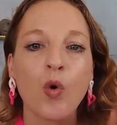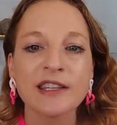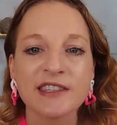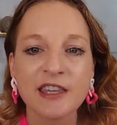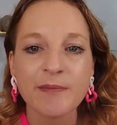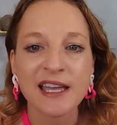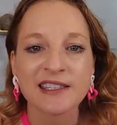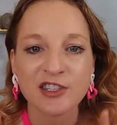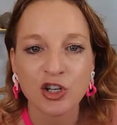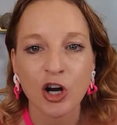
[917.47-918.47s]
what's the
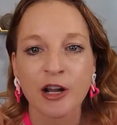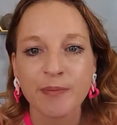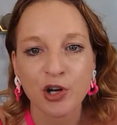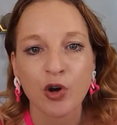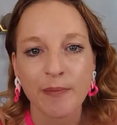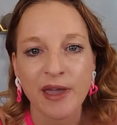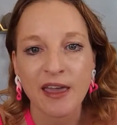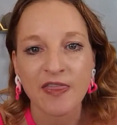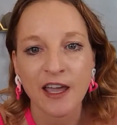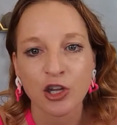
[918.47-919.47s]
best startup
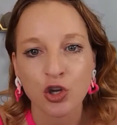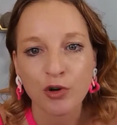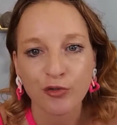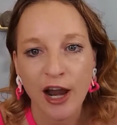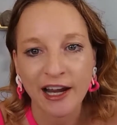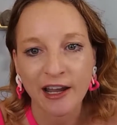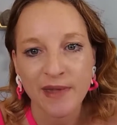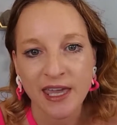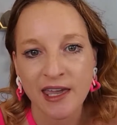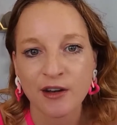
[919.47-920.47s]
equipment that you would
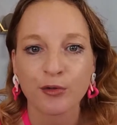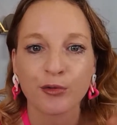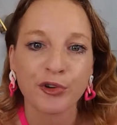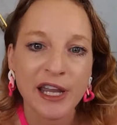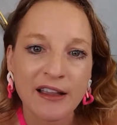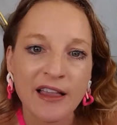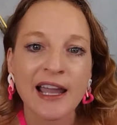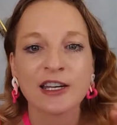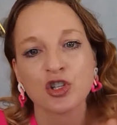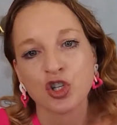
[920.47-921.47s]
recommend, ring
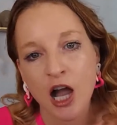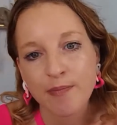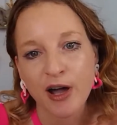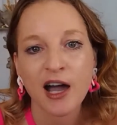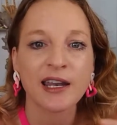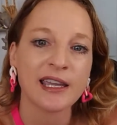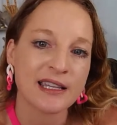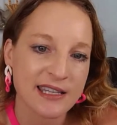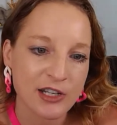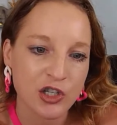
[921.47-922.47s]
light, tripod,
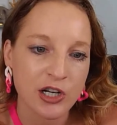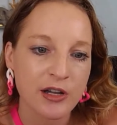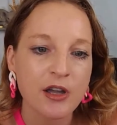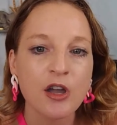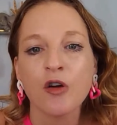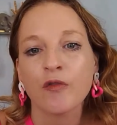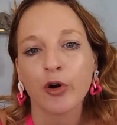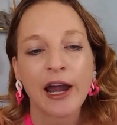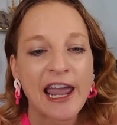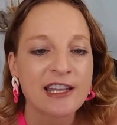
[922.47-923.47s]
etc.,
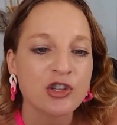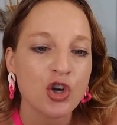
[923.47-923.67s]
for a